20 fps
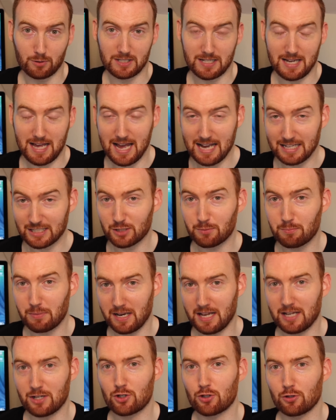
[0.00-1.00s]
was an
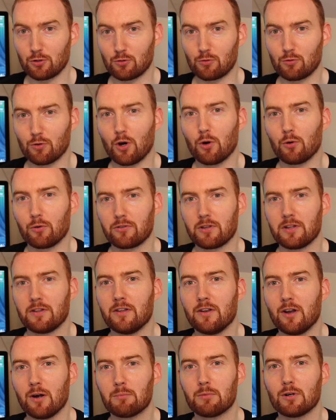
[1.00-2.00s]
exponential growth in
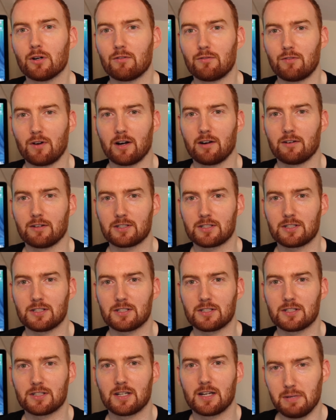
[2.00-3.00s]
the number of
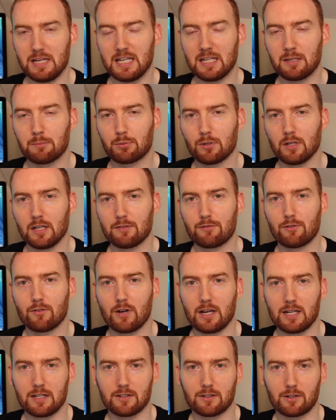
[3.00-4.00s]
viruses being
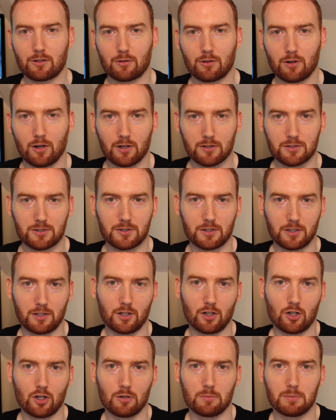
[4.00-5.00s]
proliferated across the
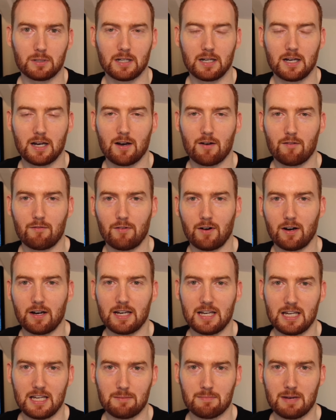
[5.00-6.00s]
globe
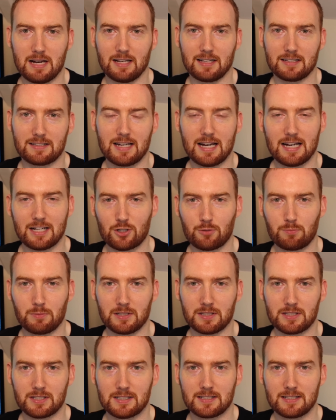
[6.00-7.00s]
via email
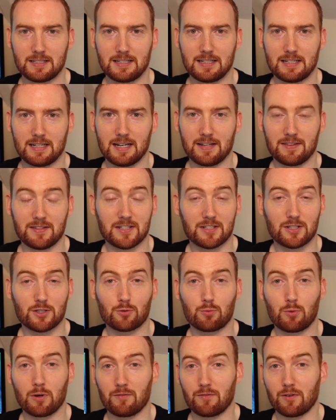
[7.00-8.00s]
attachments, and this
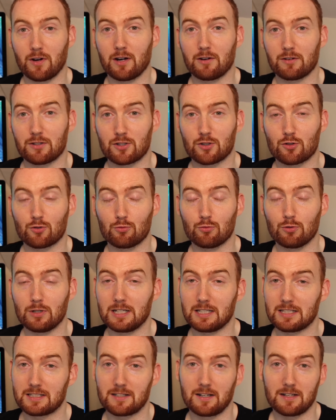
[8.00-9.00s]
is when viruses
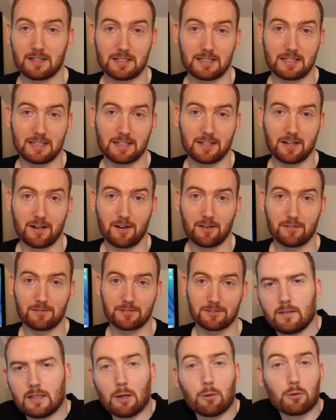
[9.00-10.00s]
really started to kick off.
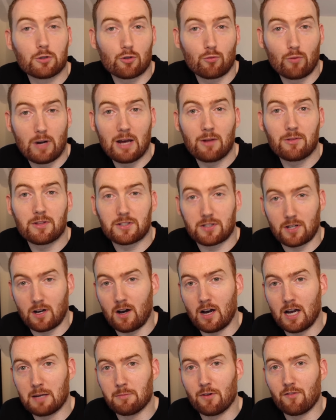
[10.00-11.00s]
Now, it was around the
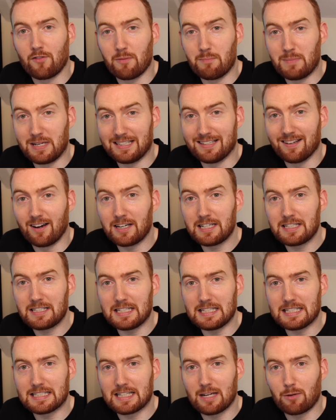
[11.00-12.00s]
time of the
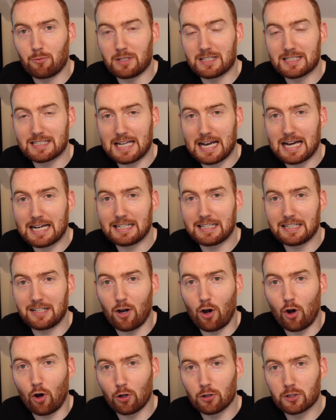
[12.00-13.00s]
mid-90s that we sadly
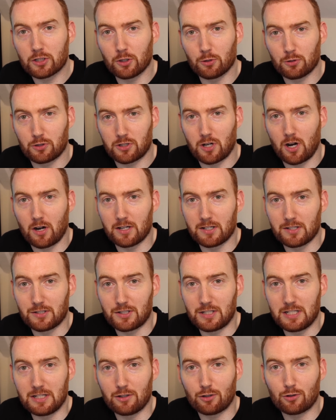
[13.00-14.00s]
also started to
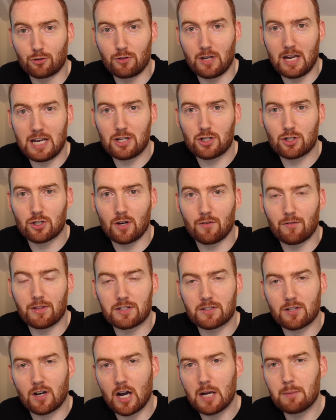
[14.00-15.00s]
see the creation of the
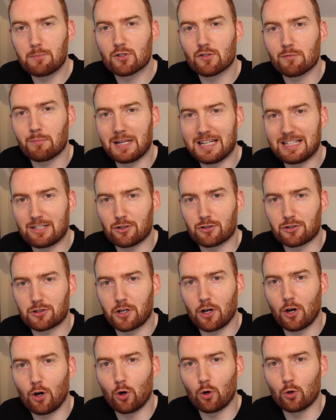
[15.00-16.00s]
types of malicious
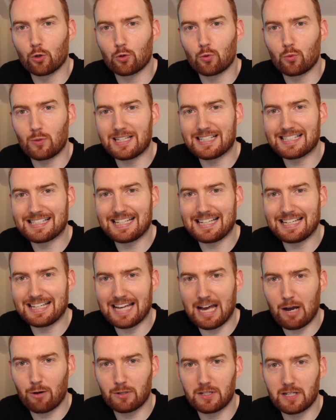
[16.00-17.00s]
code we see
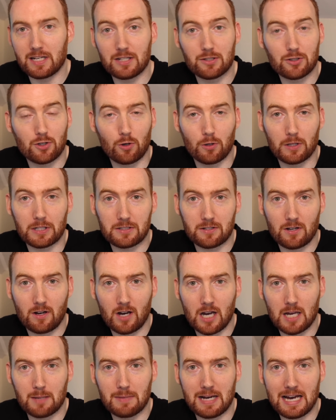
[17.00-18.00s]
nowadays all the
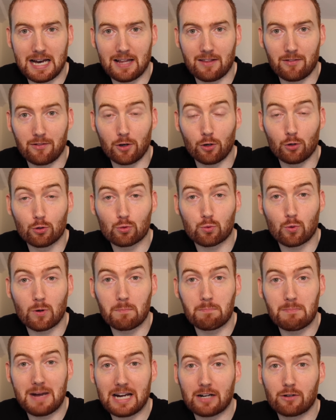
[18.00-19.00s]
time, and those were
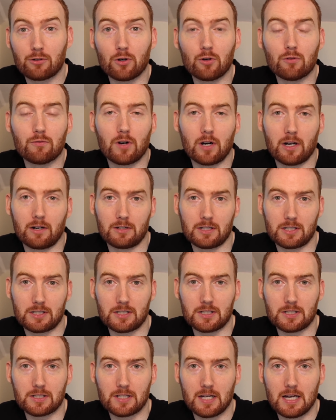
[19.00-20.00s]
macro
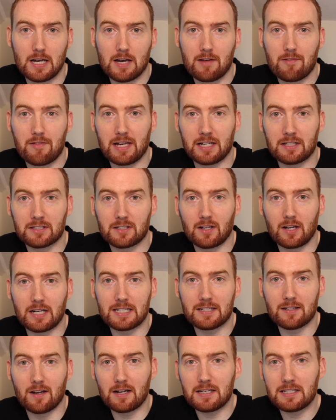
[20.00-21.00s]
viruses. Things
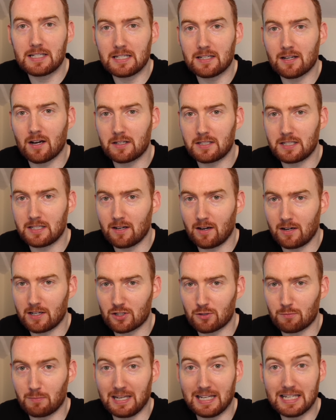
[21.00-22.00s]
like
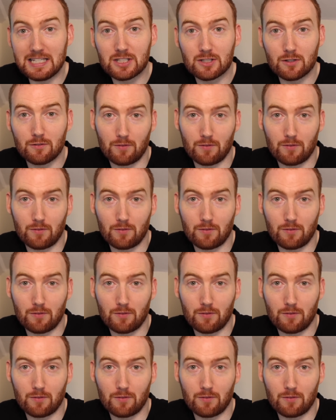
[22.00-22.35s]
1999's Melissa